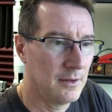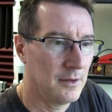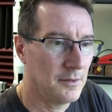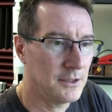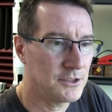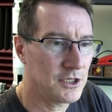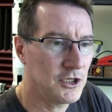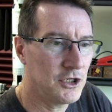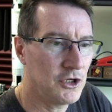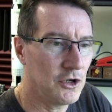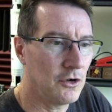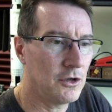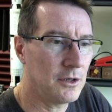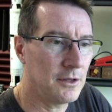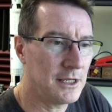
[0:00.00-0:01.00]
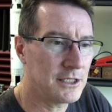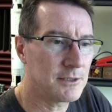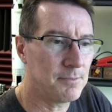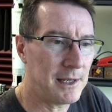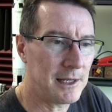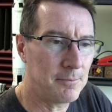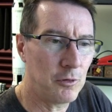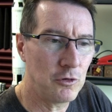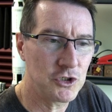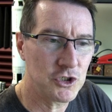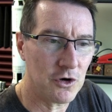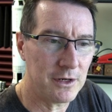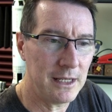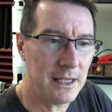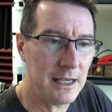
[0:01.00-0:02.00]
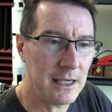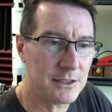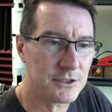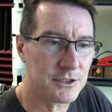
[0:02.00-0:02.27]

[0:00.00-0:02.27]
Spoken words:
there's a big push on here